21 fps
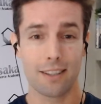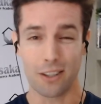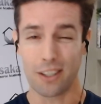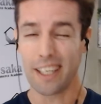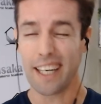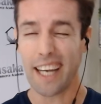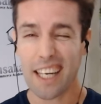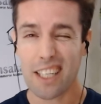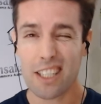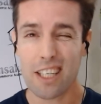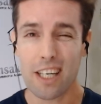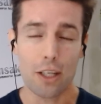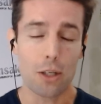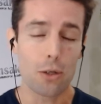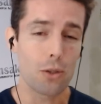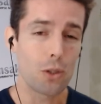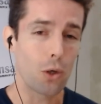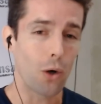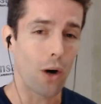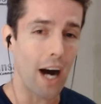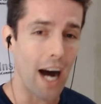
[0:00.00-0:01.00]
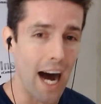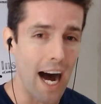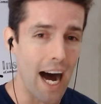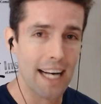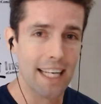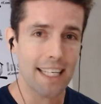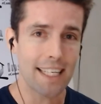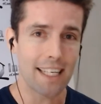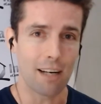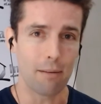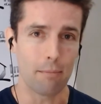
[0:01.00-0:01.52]
You can actually use your
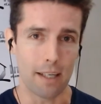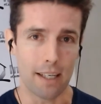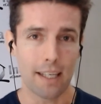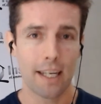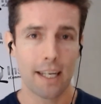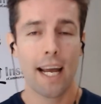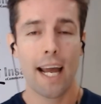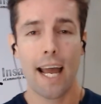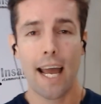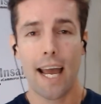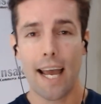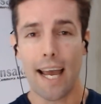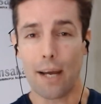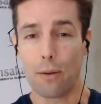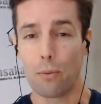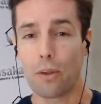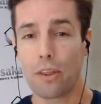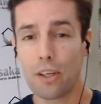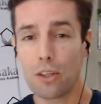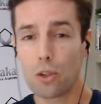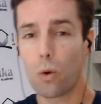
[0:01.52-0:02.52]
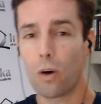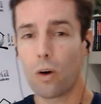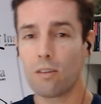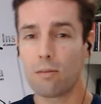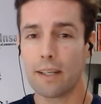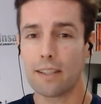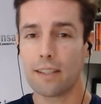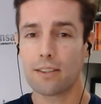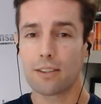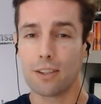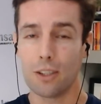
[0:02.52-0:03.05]
ID number, and within 12
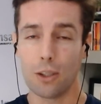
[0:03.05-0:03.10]
months,